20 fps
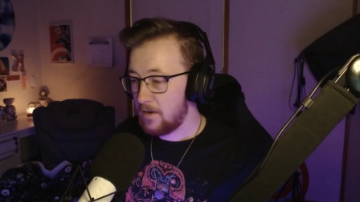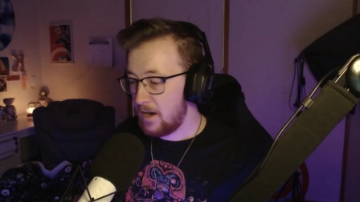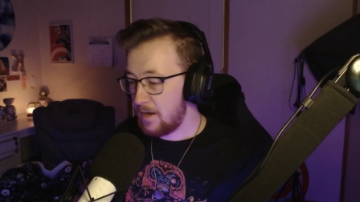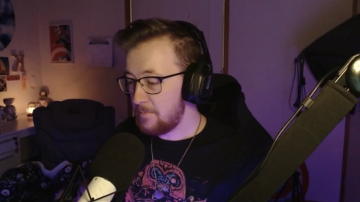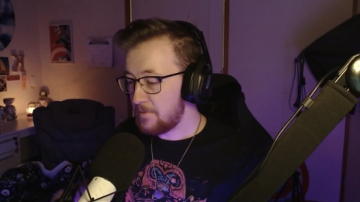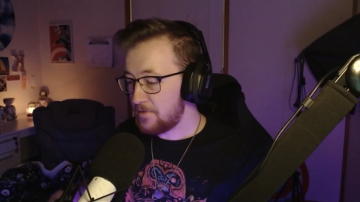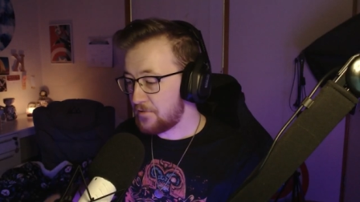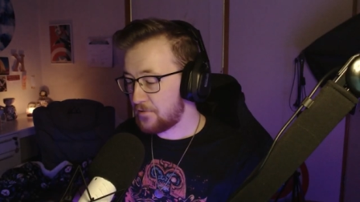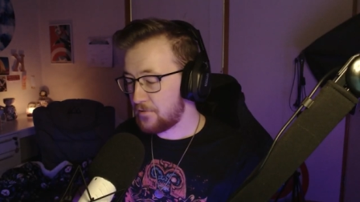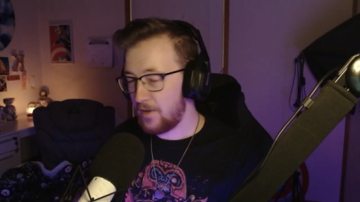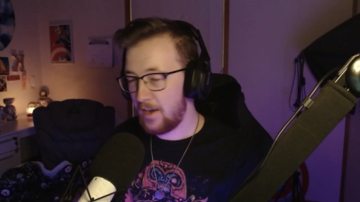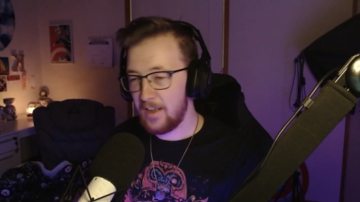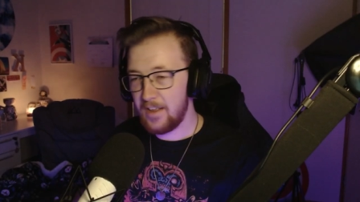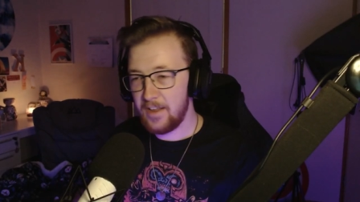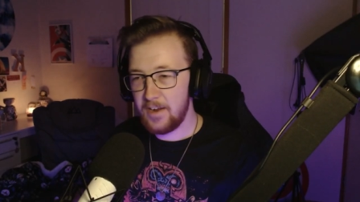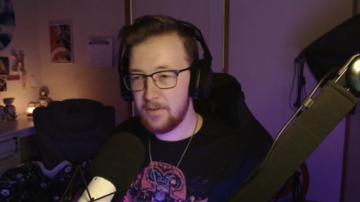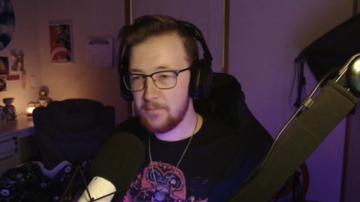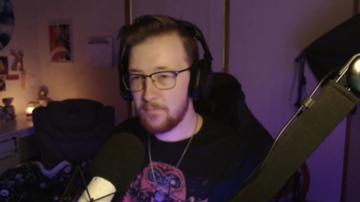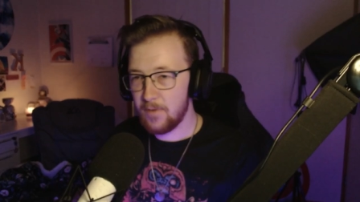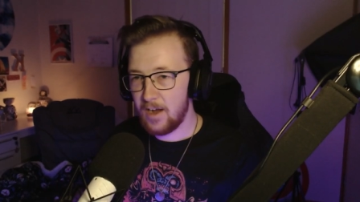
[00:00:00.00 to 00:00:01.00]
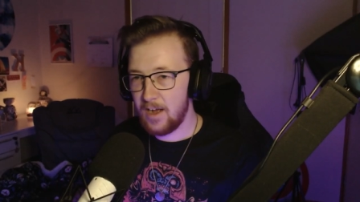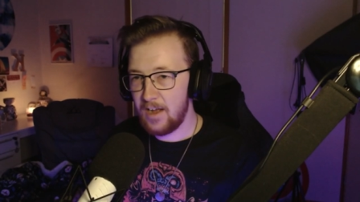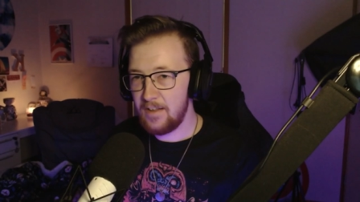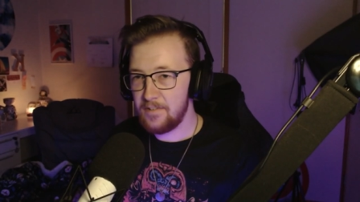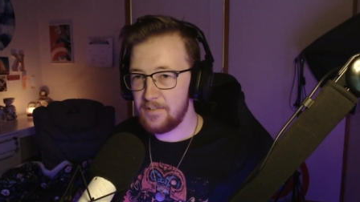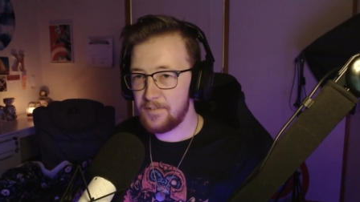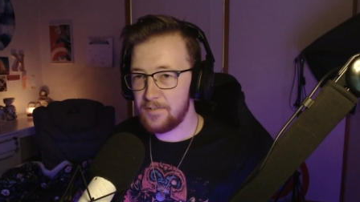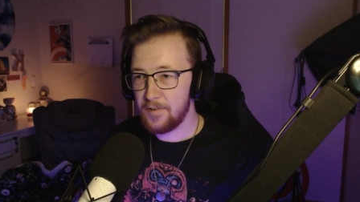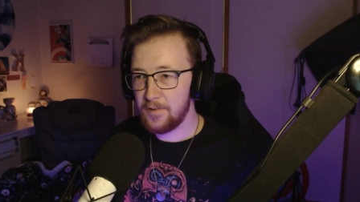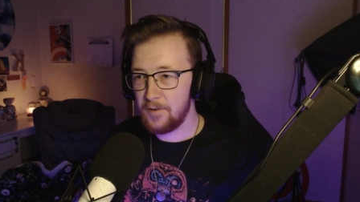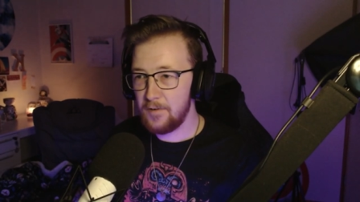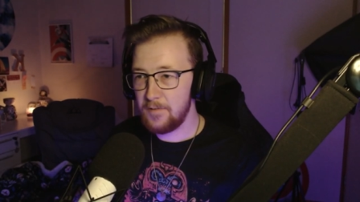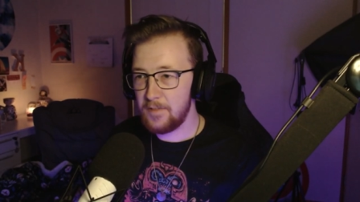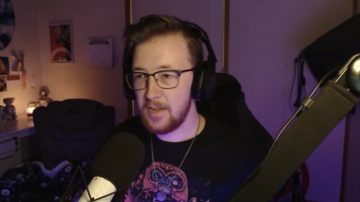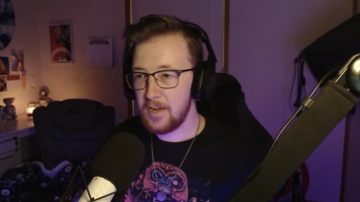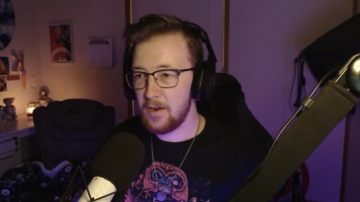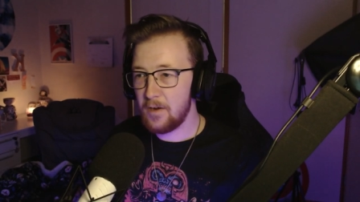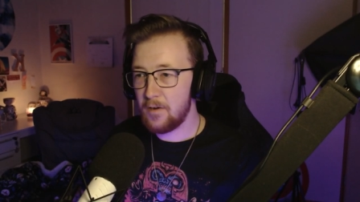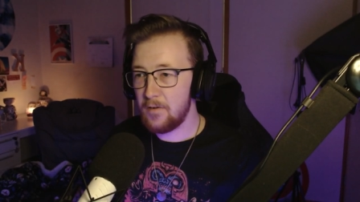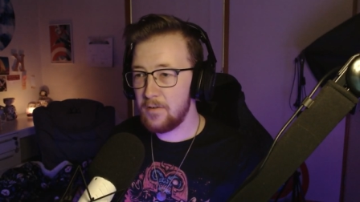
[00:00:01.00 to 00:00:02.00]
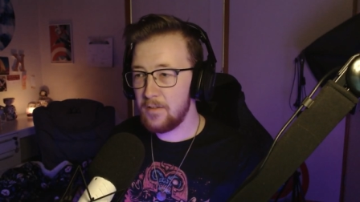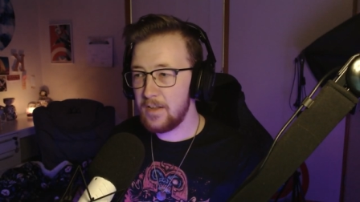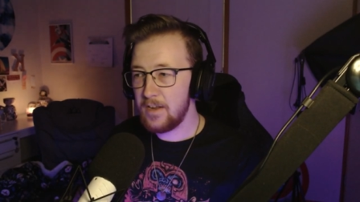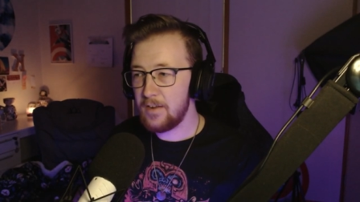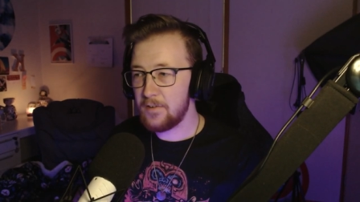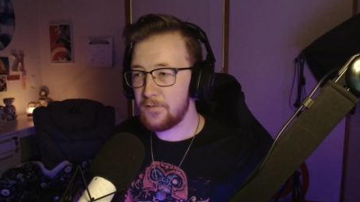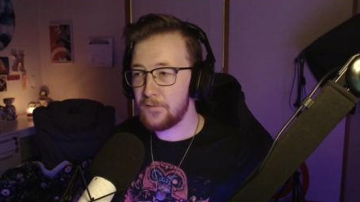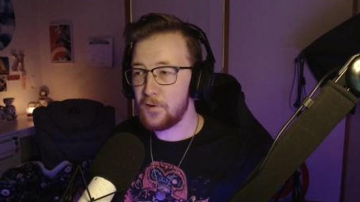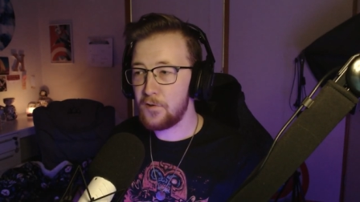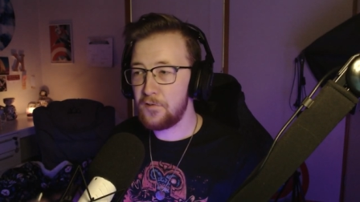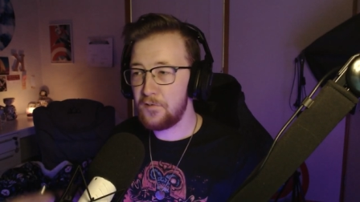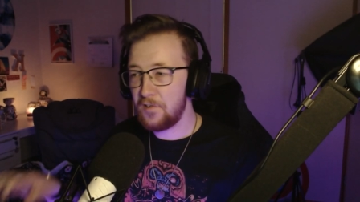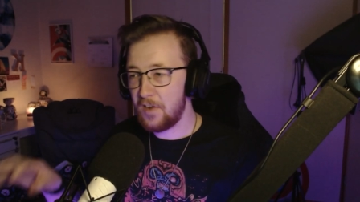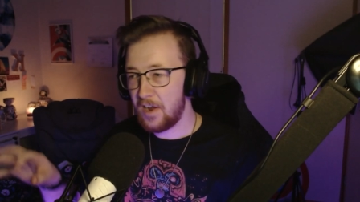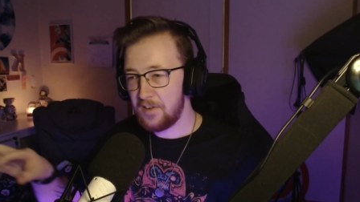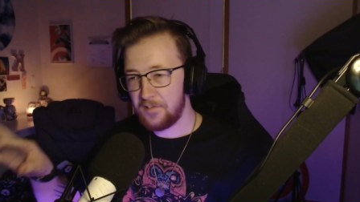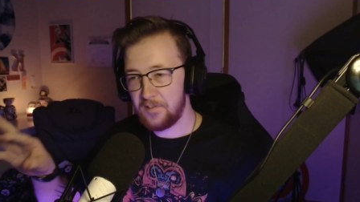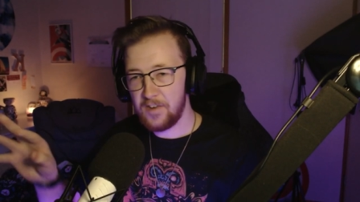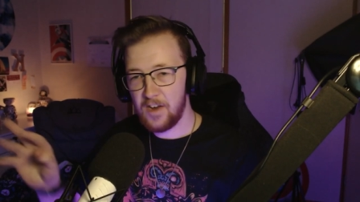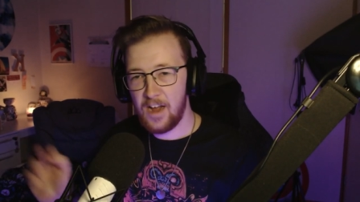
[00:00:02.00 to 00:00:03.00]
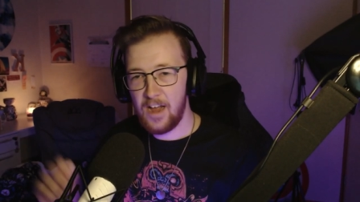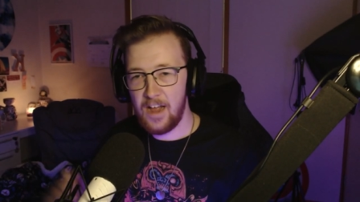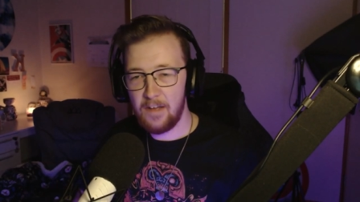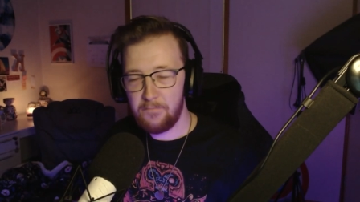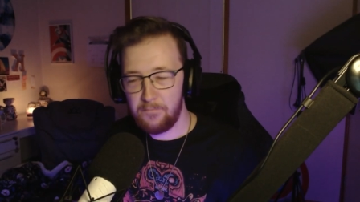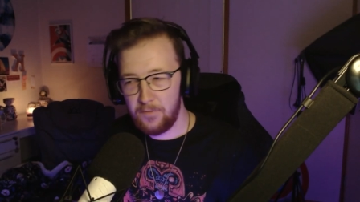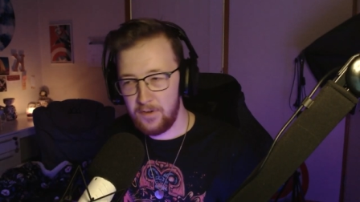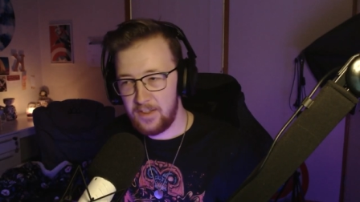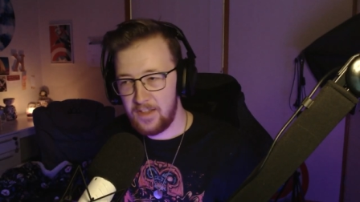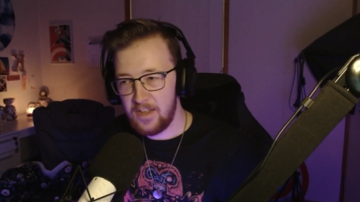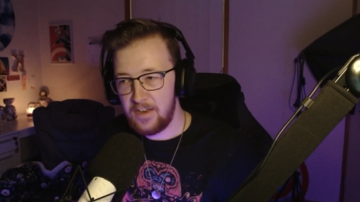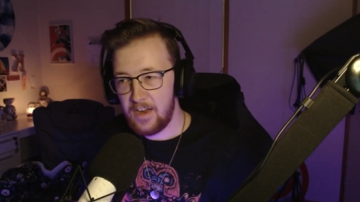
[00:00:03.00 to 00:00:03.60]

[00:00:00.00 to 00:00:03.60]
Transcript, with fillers: I'm Australian, right? So the only association I have with the